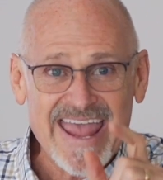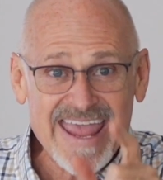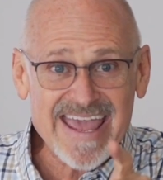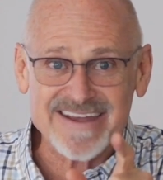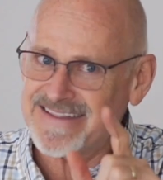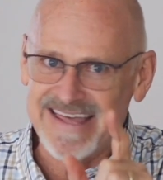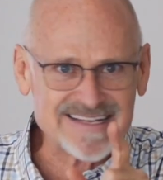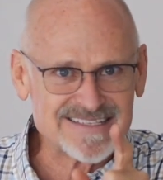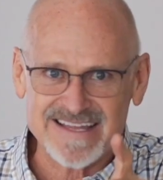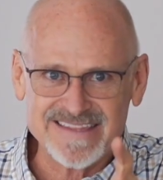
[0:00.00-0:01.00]
And
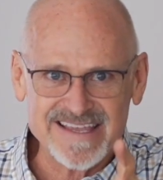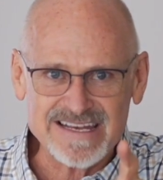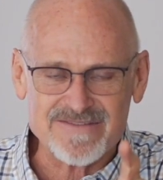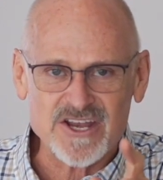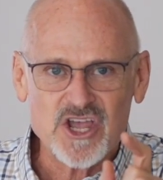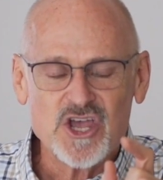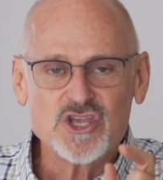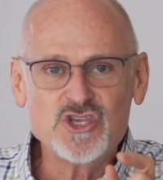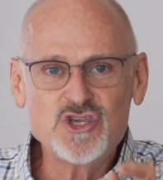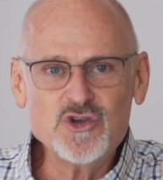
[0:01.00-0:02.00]
that's not the end of it.
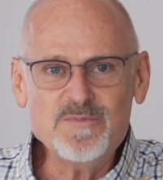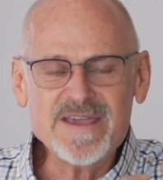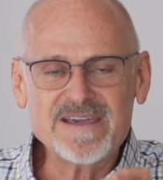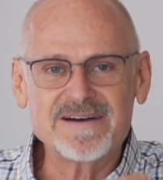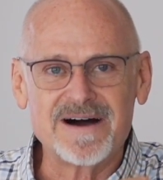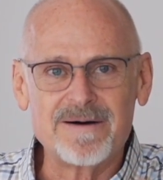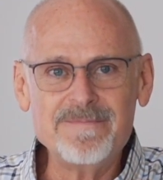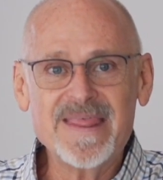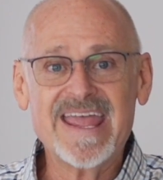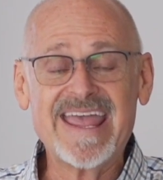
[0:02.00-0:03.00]
You
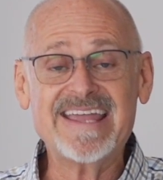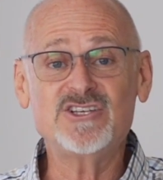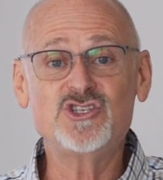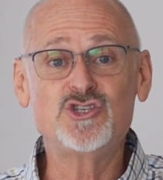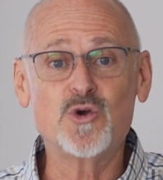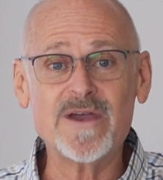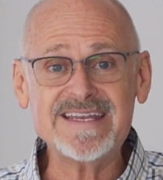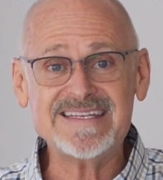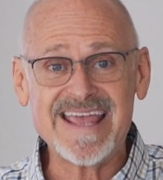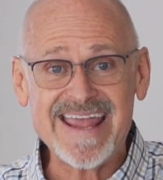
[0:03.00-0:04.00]
become a
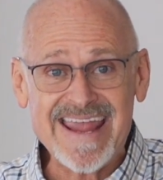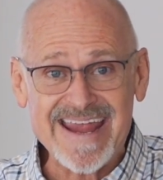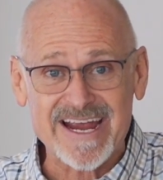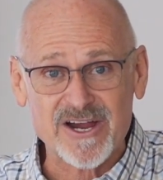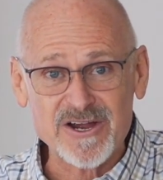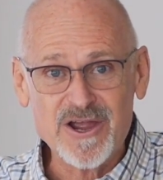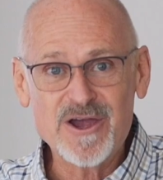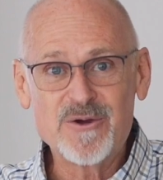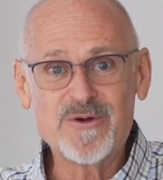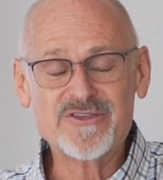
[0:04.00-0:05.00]
joint heir
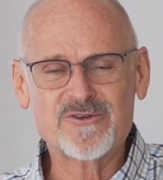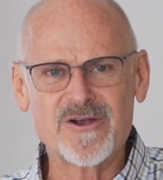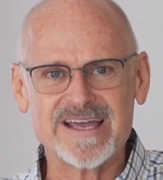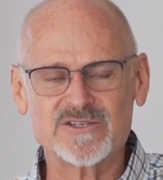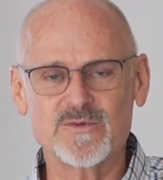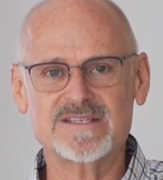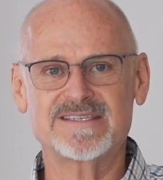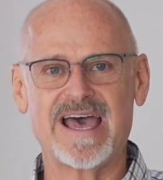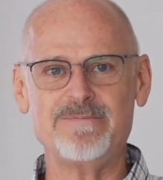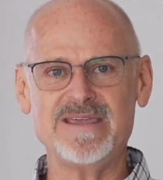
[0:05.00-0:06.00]
with Christ. What's
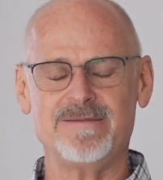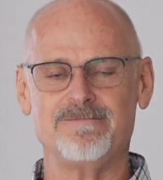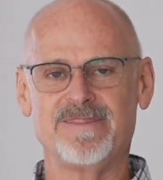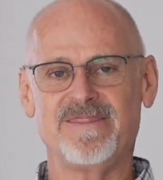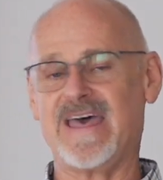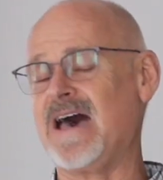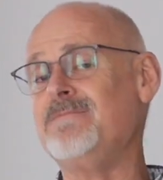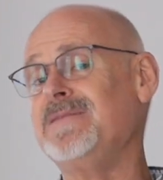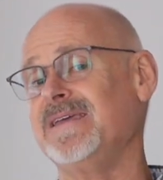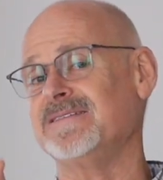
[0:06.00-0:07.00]
that mean?
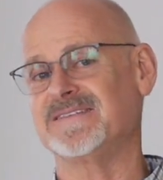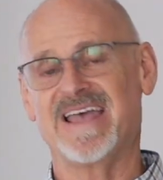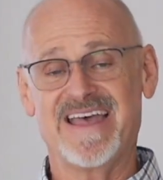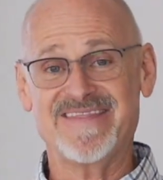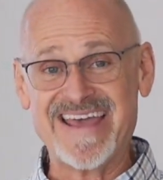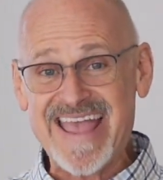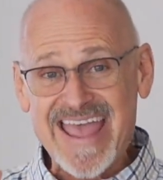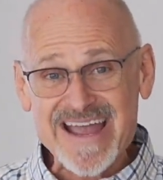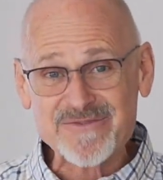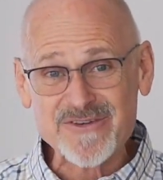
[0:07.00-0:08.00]
That means that
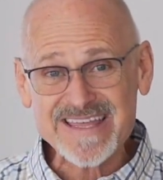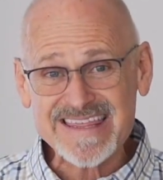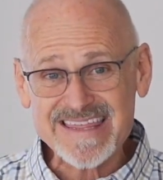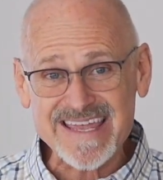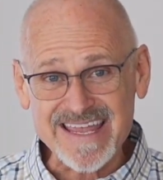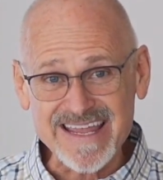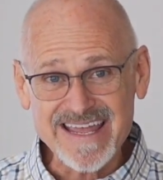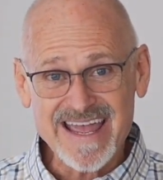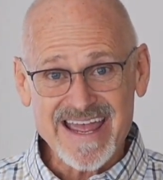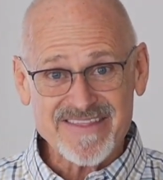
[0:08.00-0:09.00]

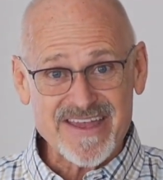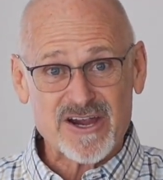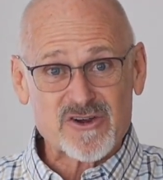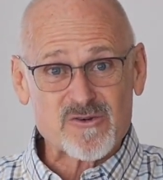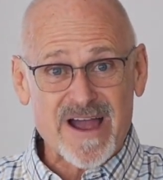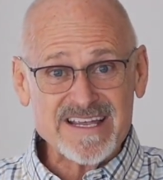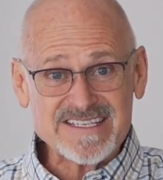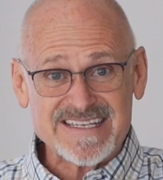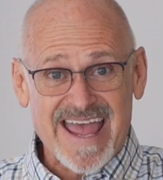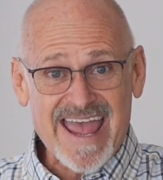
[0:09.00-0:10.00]
everything that
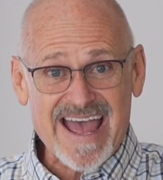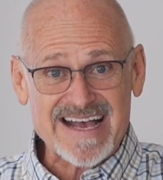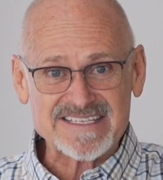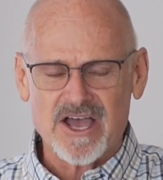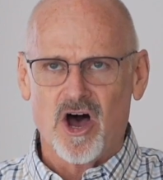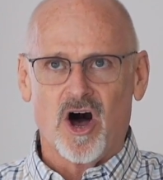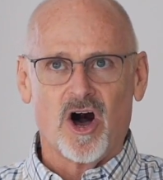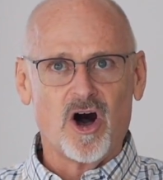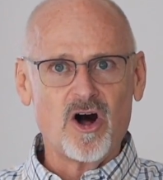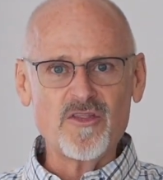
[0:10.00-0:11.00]
Christ has,
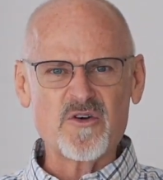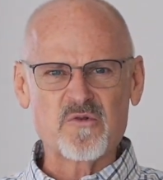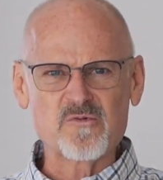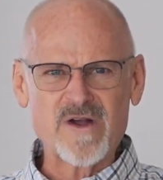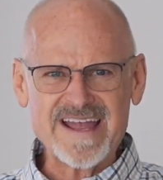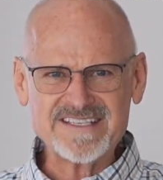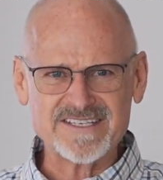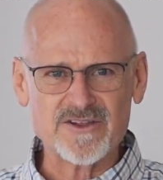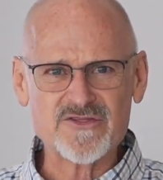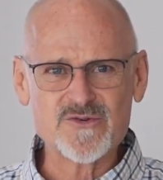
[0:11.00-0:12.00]
all the rights
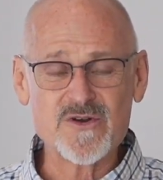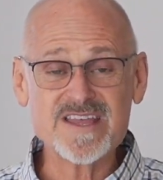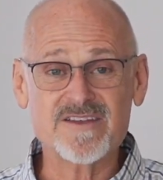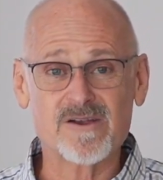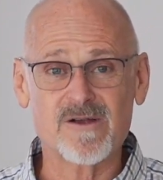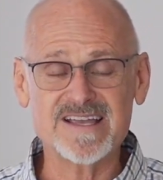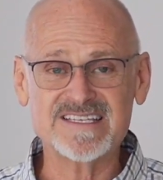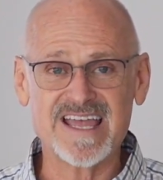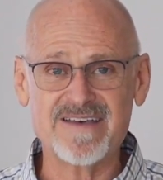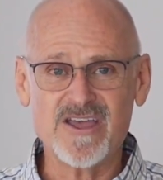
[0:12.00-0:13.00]
and authority that
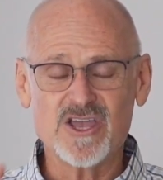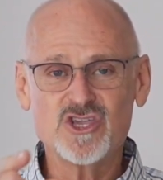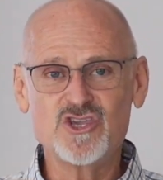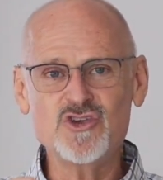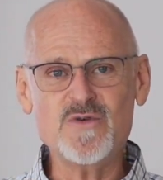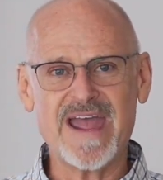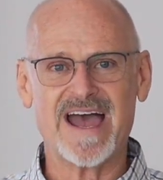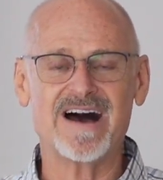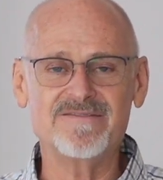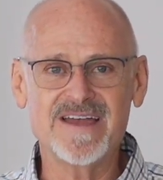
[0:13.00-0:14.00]
Christ has, you
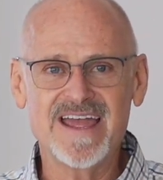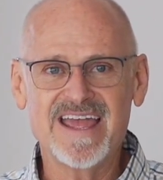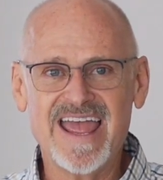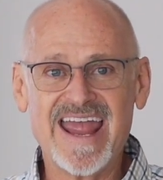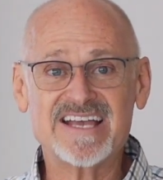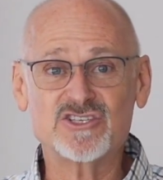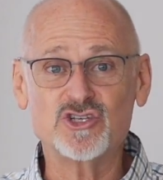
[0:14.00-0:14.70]
have as